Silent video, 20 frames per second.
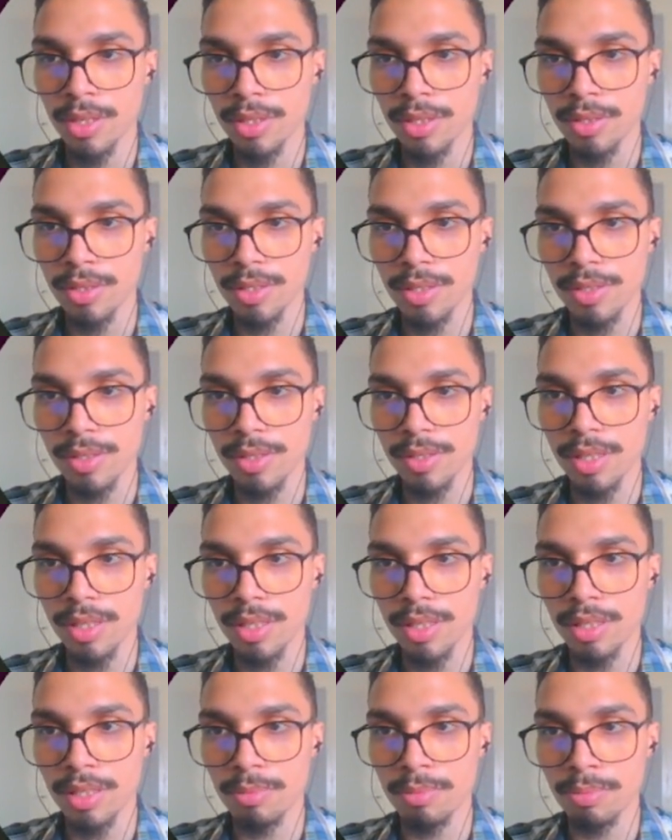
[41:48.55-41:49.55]
you can see
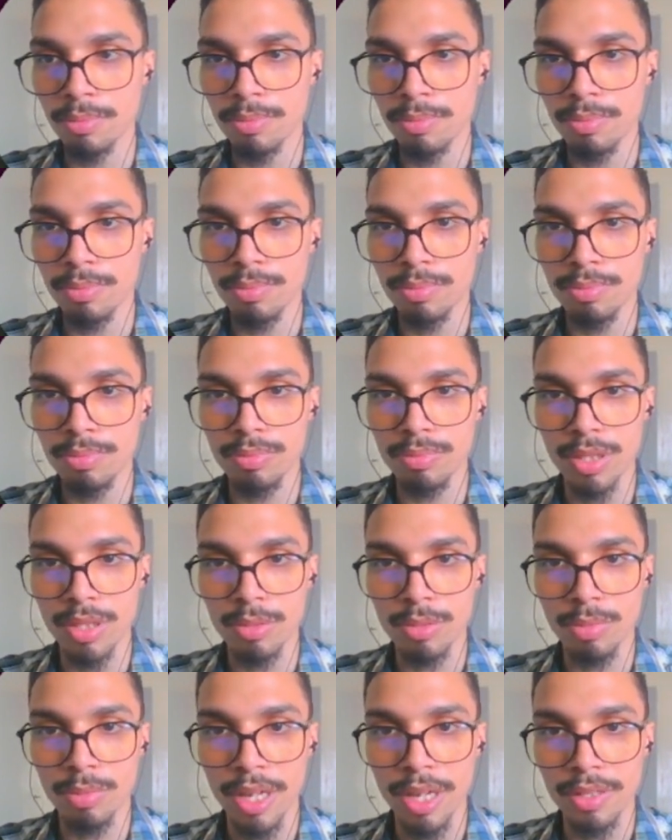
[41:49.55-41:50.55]
it
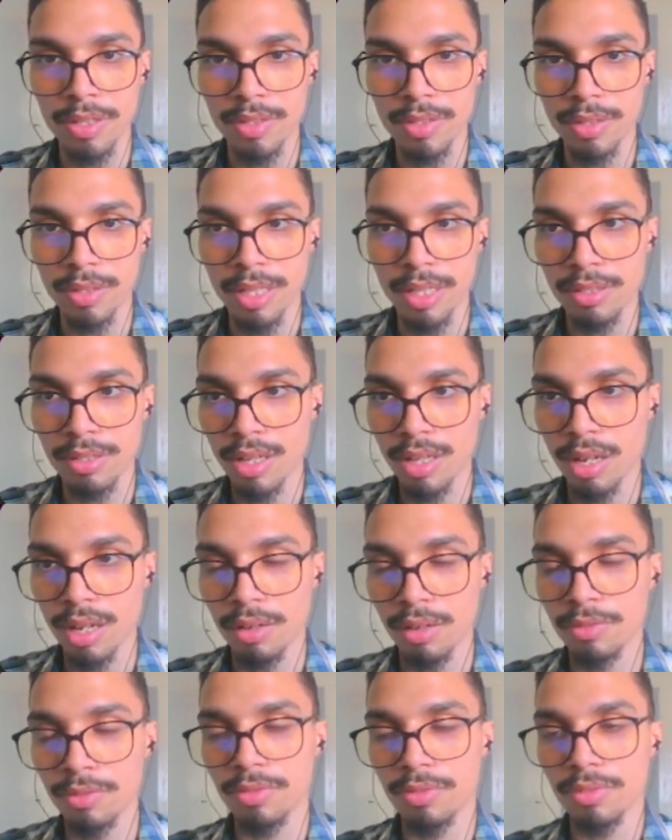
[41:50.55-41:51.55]
displays the list of,